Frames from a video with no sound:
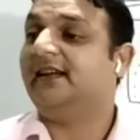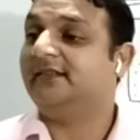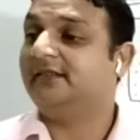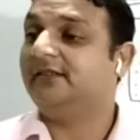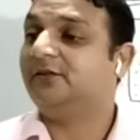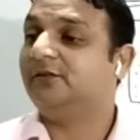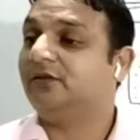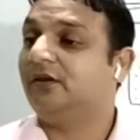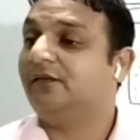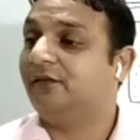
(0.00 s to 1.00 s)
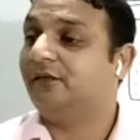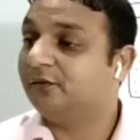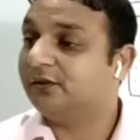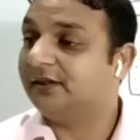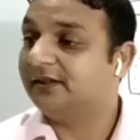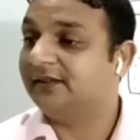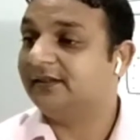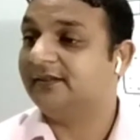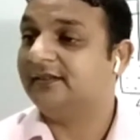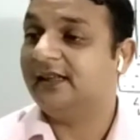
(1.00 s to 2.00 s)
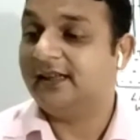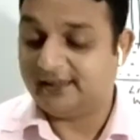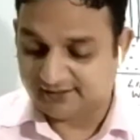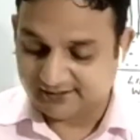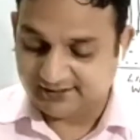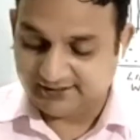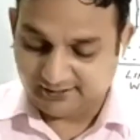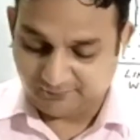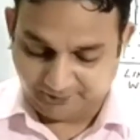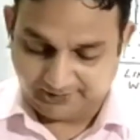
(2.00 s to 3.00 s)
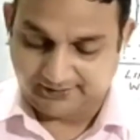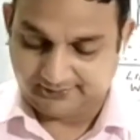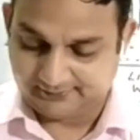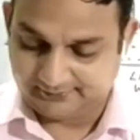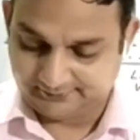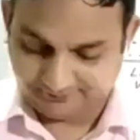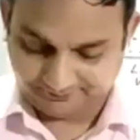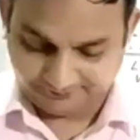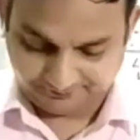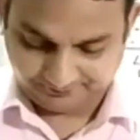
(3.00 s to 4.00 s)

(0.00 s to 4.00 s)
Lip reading: Write the answer to stop photosynthesis in green plants.